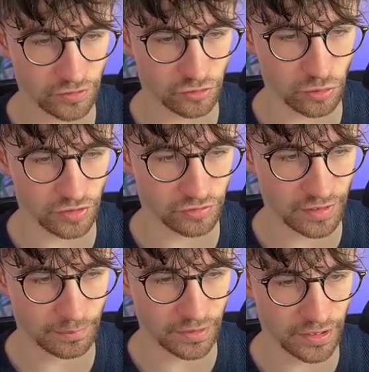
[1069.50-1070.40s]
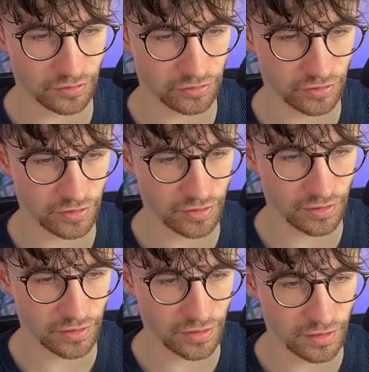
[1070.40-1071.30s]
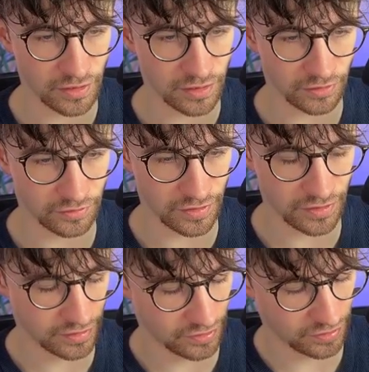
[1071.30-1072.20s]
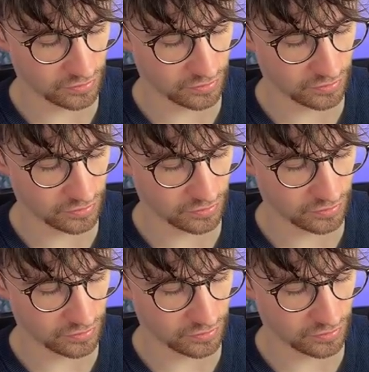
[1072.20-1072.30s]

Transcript: to the same place, say that this is